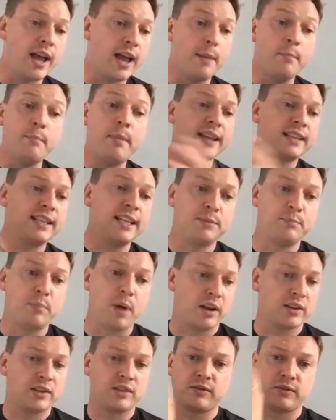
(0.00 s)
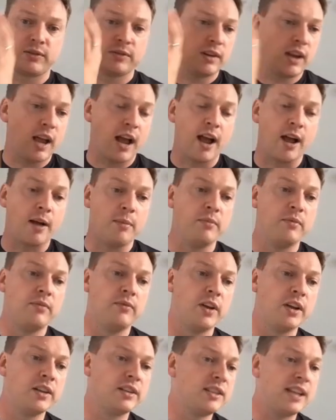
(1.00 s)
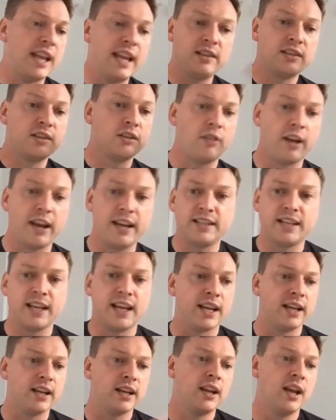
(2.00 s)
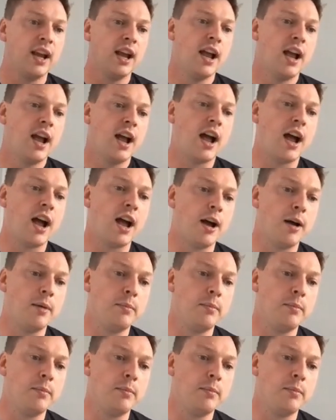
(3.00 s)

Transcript: message bus that's integrating as